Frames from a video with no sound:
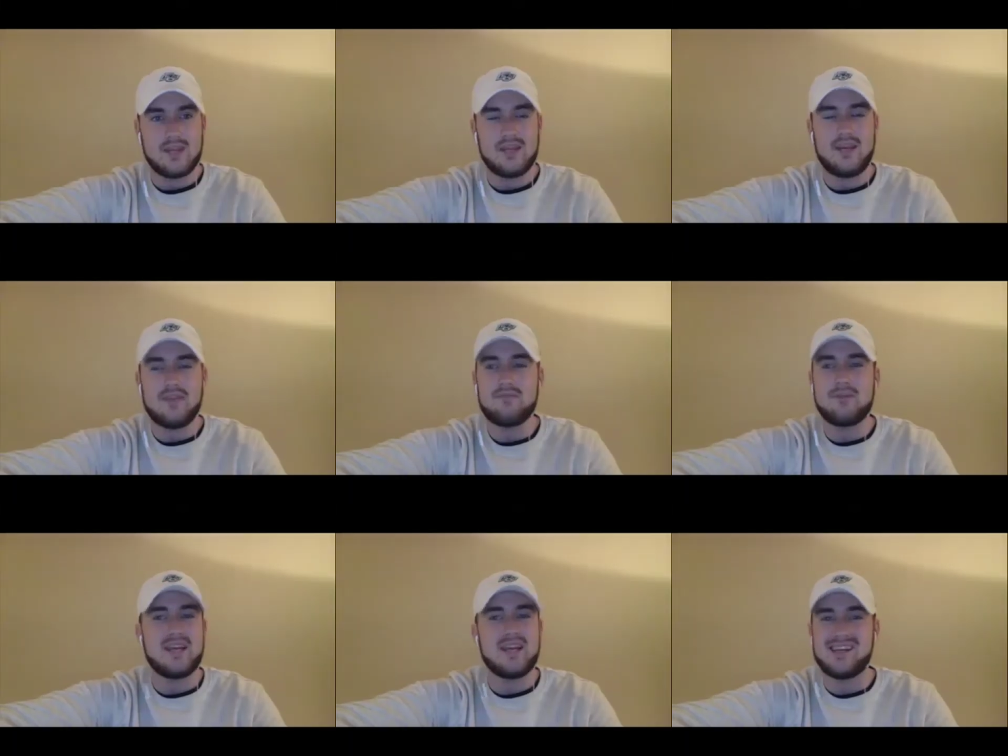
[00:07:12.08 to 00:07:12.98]
Give
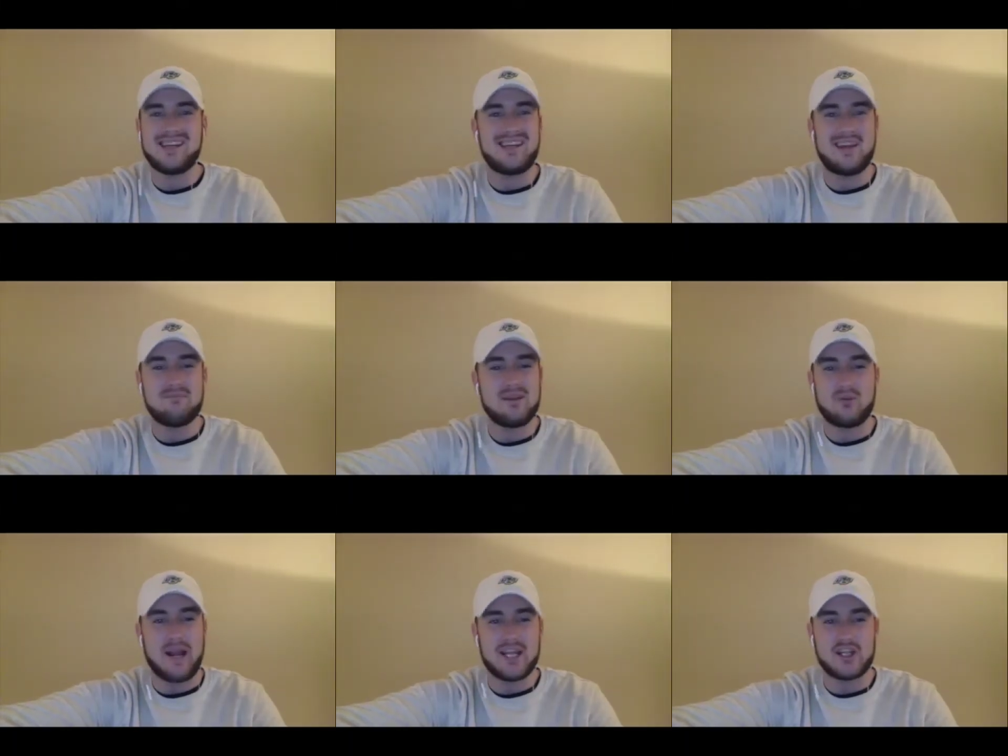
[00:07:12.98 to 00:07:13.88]
me
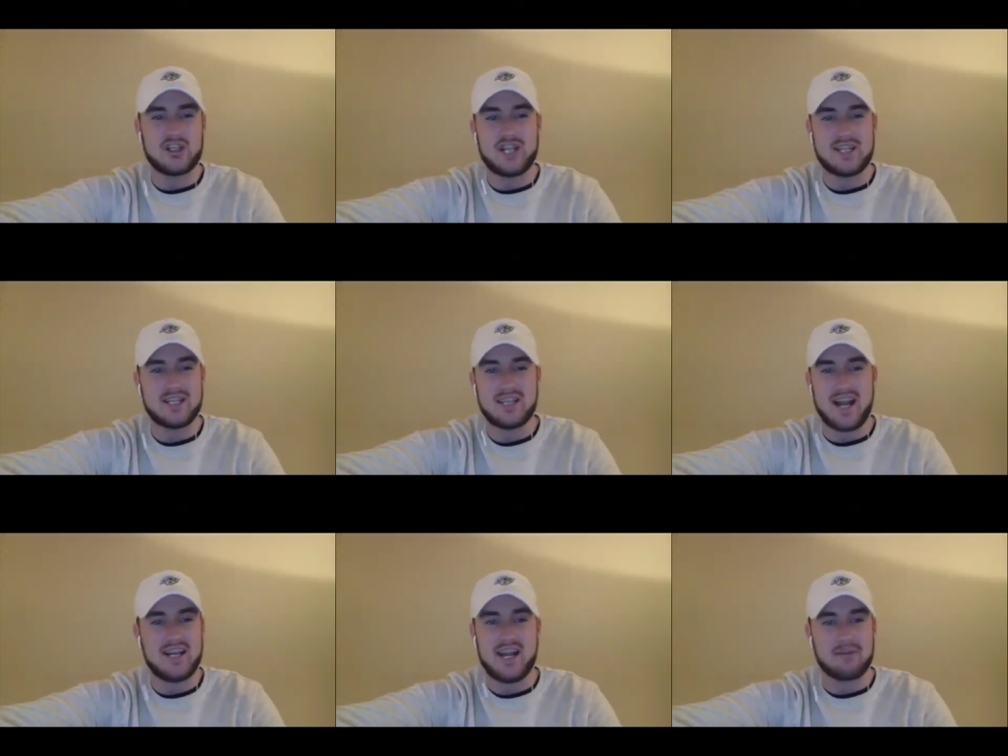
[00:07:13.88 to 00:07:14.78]
regular Cheez-Its any day.